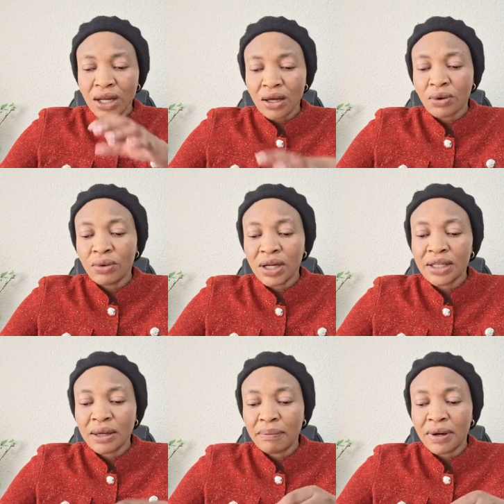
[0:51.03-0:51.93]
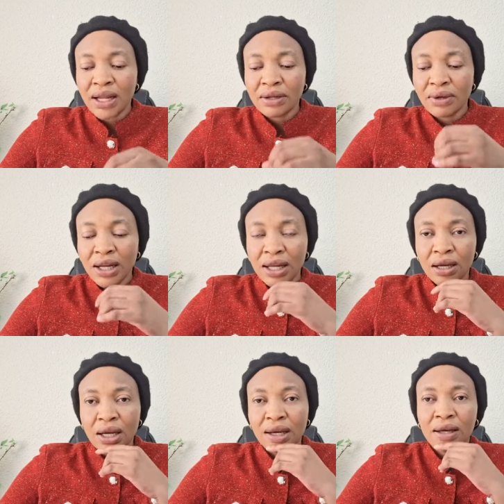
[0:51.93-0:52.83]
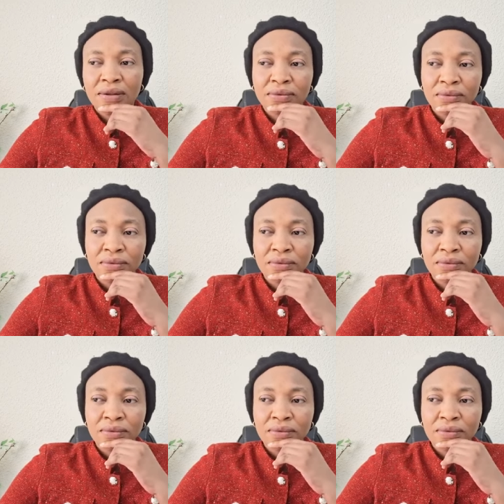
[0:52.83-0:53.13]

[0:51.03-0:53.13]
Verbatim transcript: calculate the plan, you are like, ah,